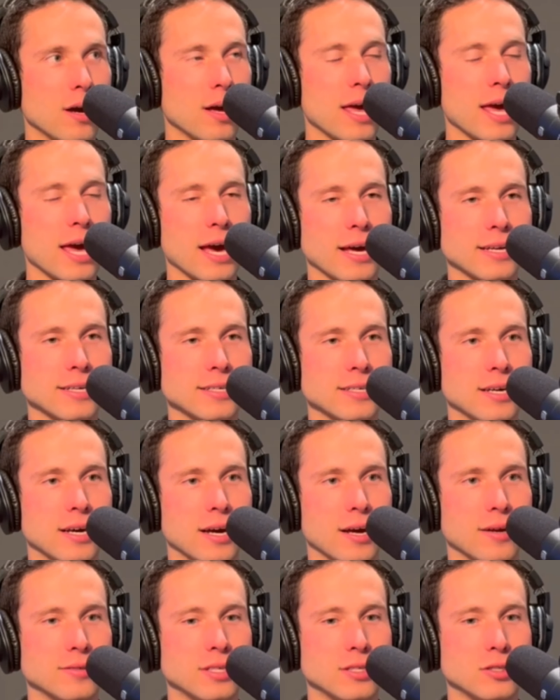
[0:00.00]
and
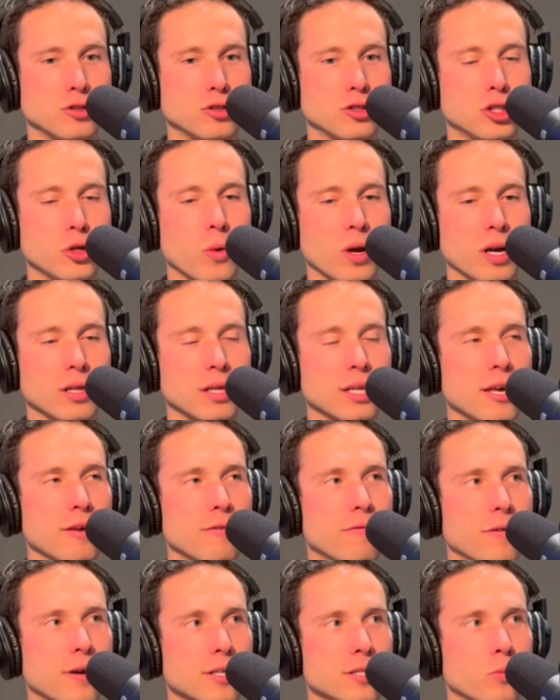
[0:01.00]
do you want to
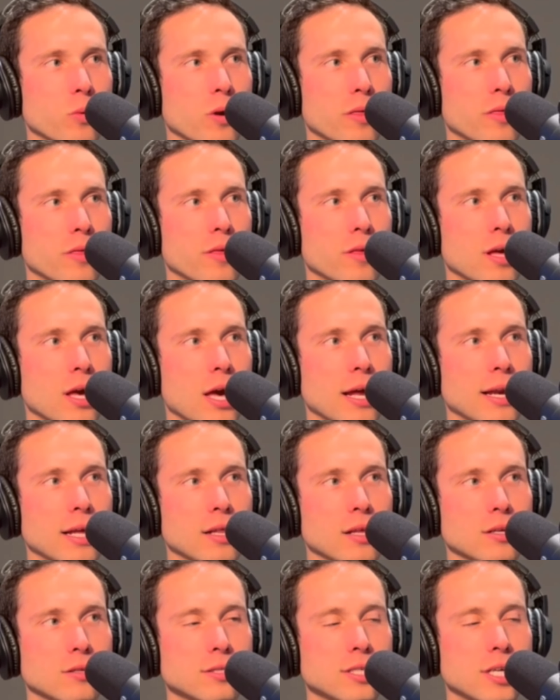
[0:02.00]
leave us with any
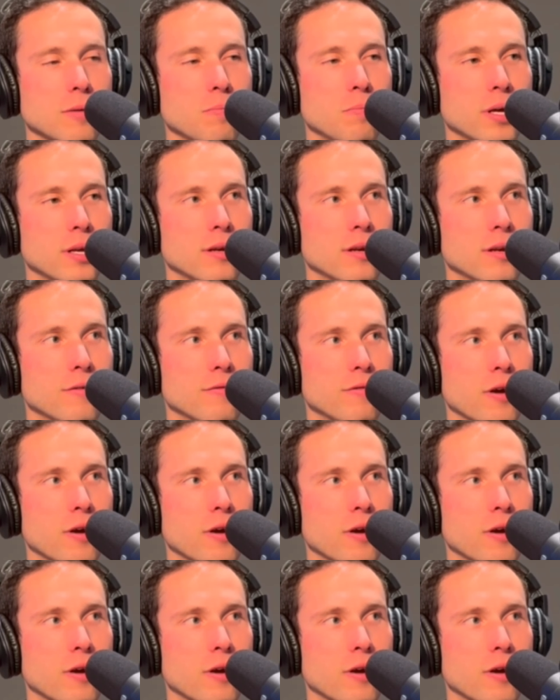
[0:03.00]
little tidbit